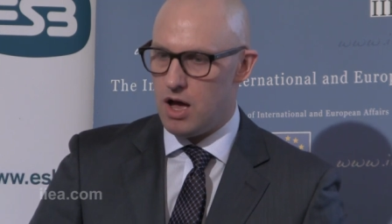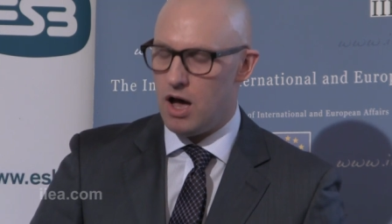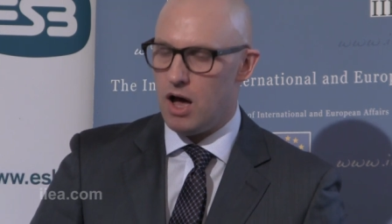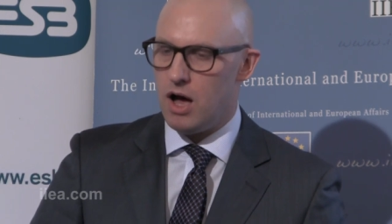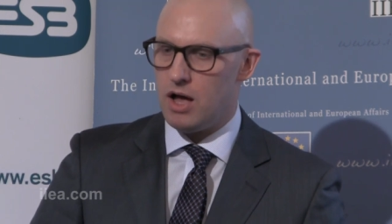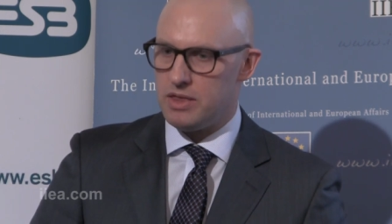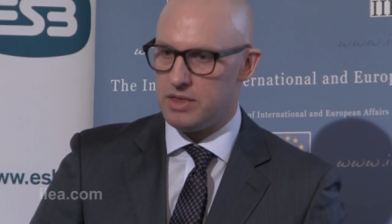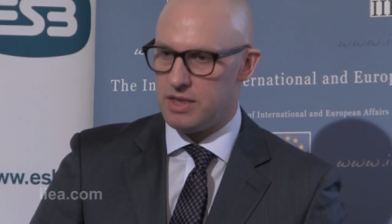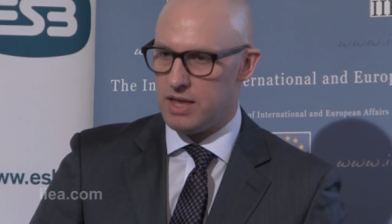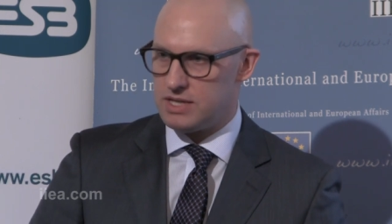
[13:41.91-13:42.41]

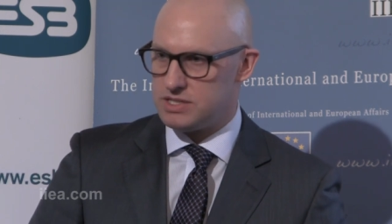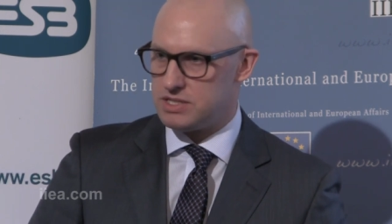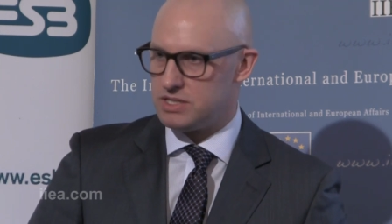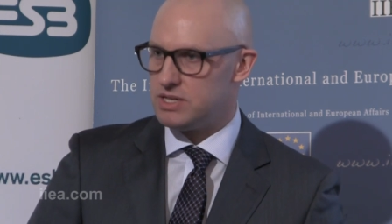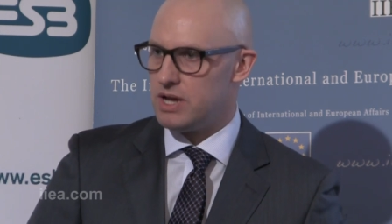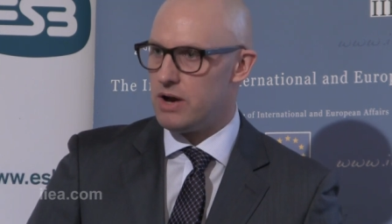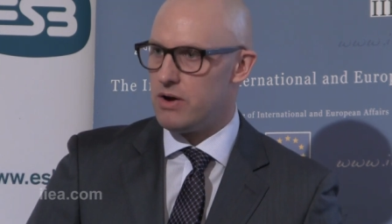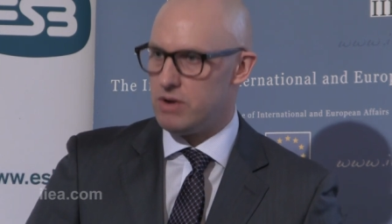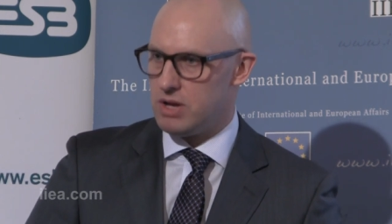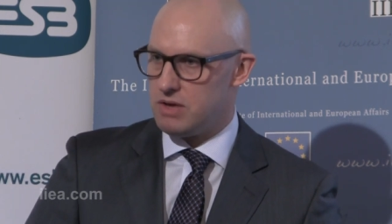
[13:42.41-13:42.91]
aren't
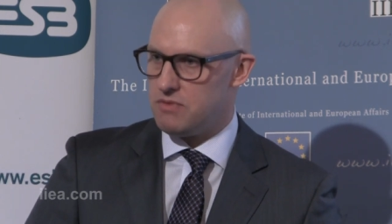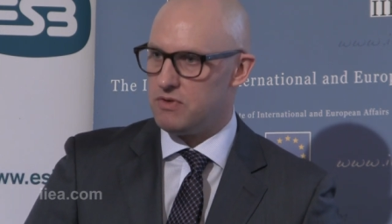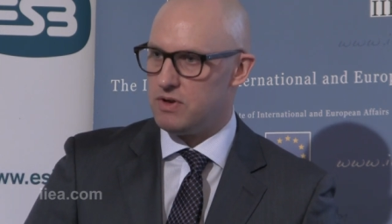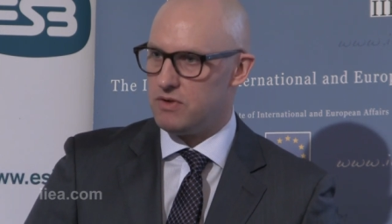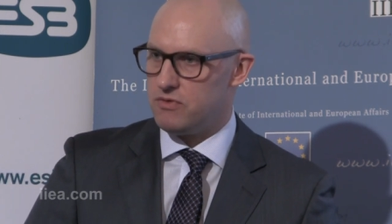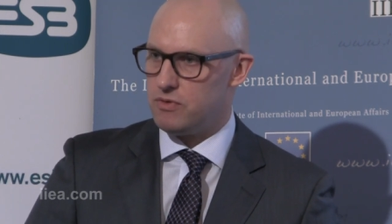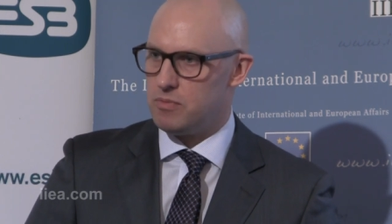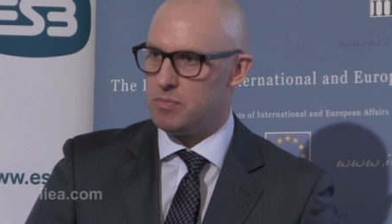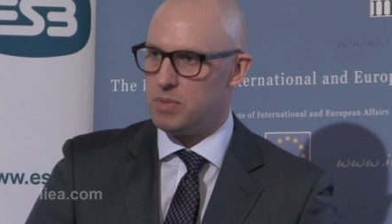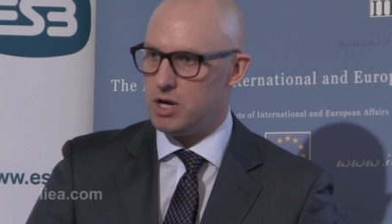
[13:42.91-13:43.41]
necessarily
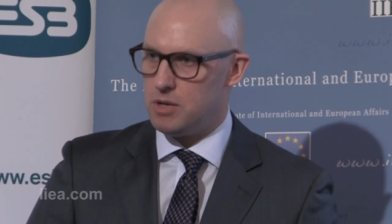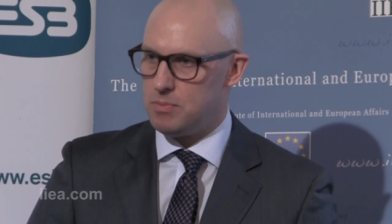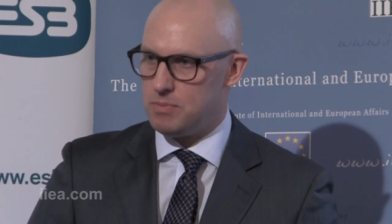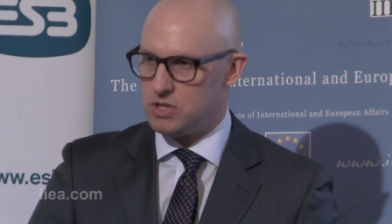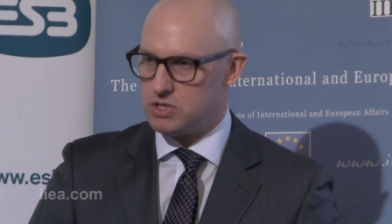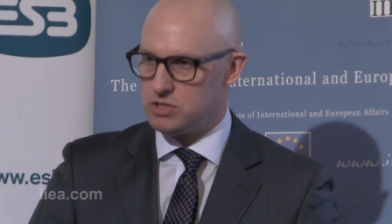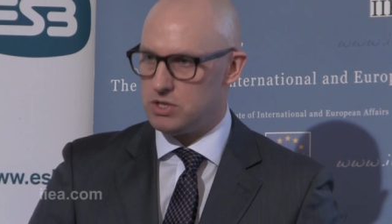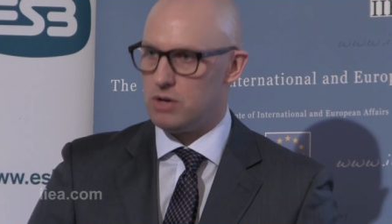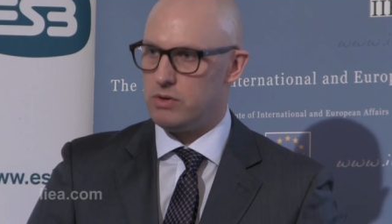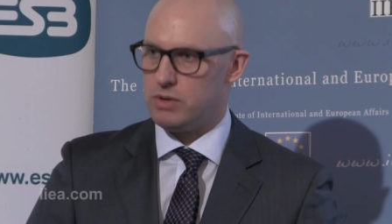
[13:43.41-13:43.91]
fit for
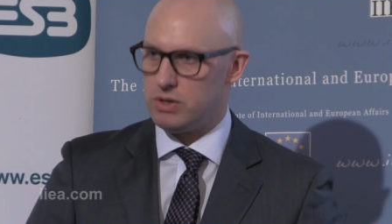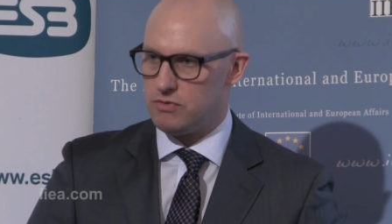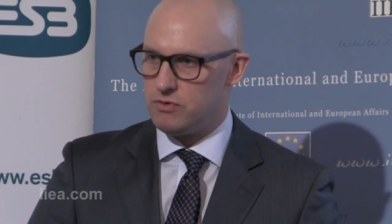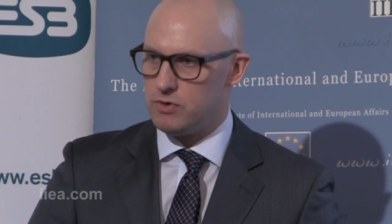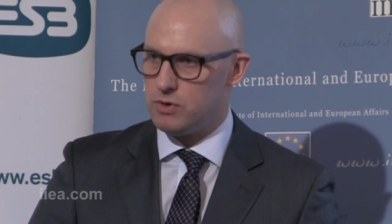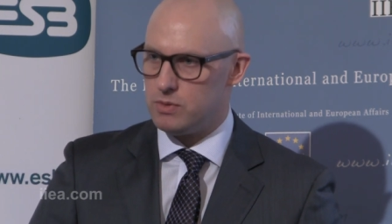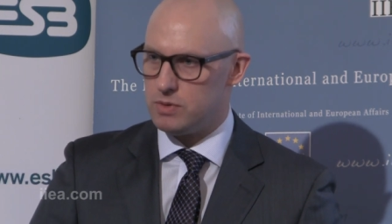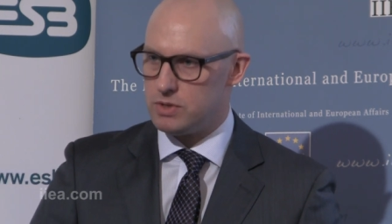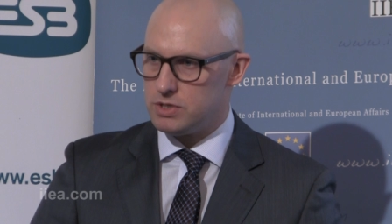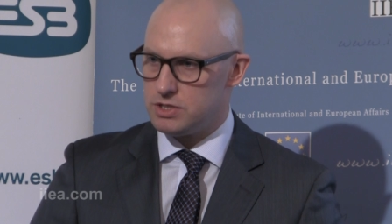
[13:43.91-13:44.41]
purpose going
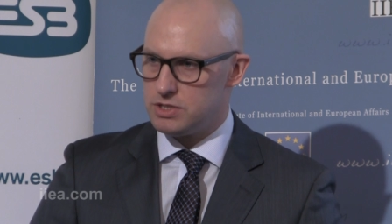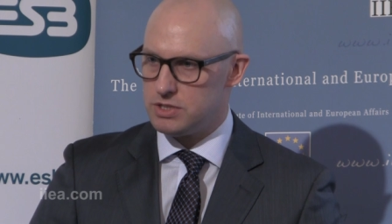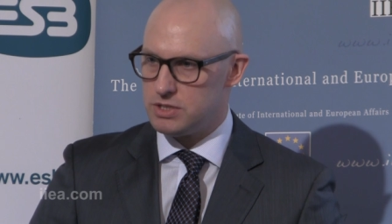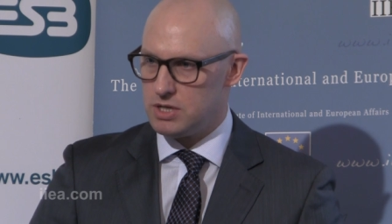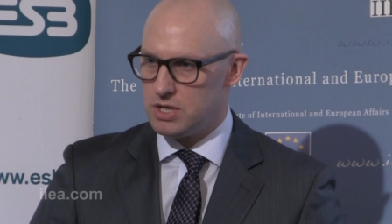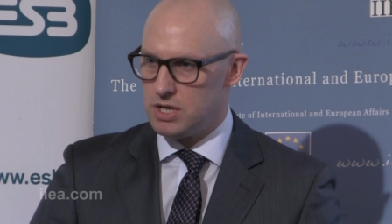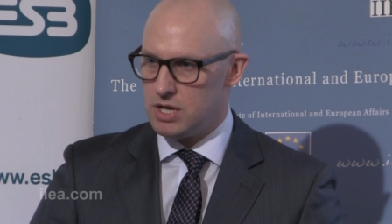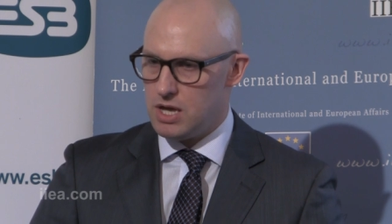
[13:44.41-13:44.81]
forwards.